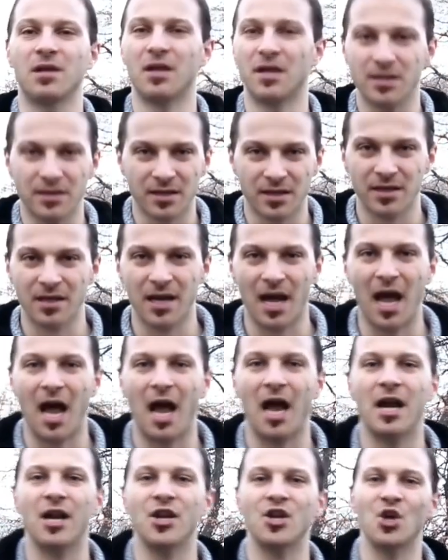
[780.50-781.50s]
London
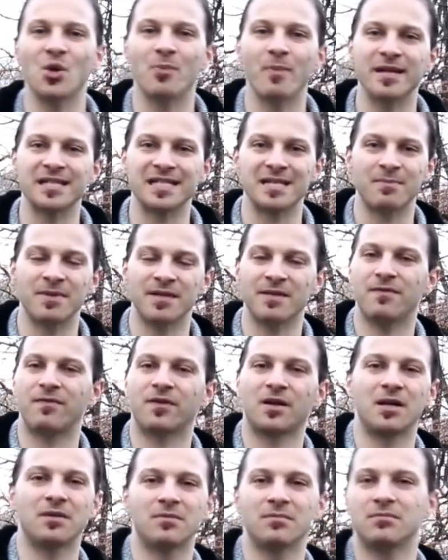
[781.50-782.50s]
and you meet somebody
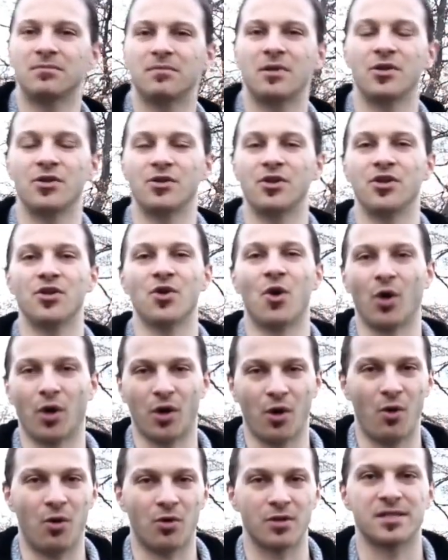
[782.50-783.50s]
from New
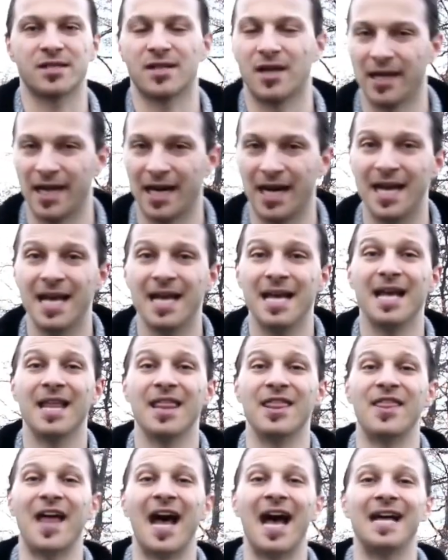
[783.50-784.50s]
York or Australia.
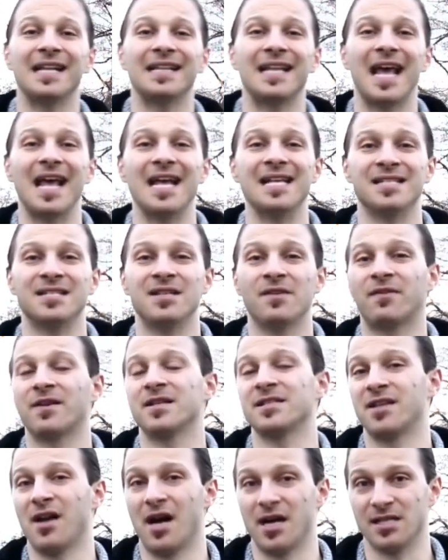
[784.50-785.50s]
That is the
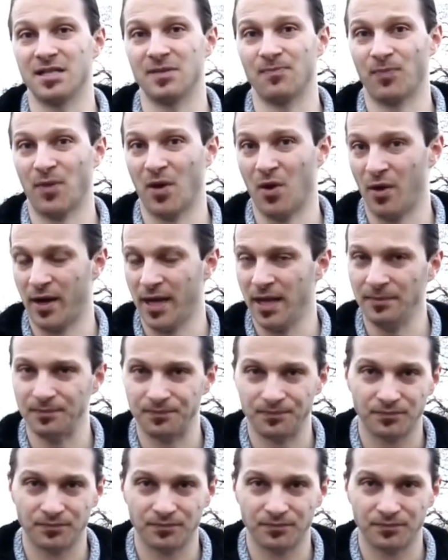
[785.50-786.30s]
difference, guys. Okay?